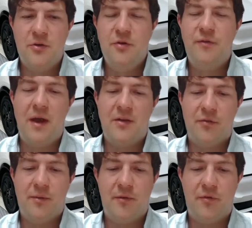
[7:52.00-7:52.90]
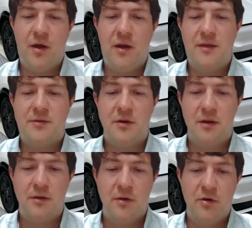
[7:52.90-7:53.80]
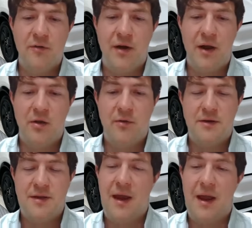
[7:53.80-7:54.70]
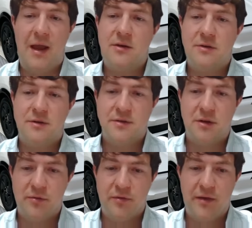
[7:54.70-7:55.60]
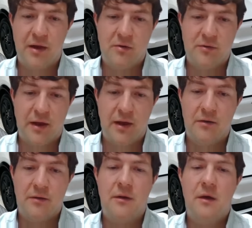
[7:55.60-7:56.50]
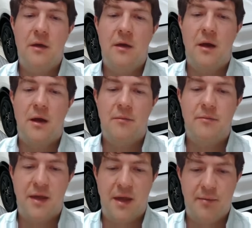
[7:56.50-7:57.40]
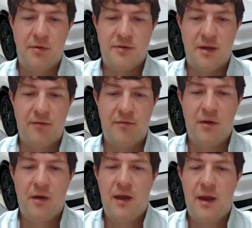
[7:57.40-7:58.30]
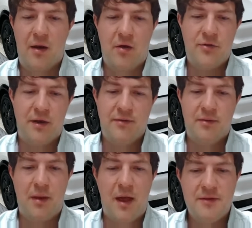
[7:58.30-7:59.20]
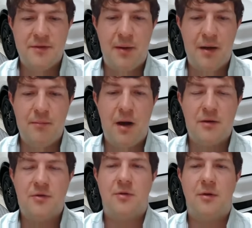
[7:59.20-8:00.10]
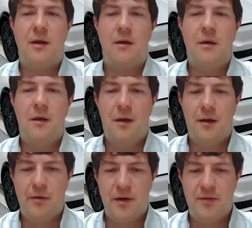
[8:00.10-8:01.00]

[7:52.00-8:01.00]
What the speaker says: too fast from the front, it's going to notify you and take action to slow the vehicle down to keep you safe. It also has the blind spot monitoring on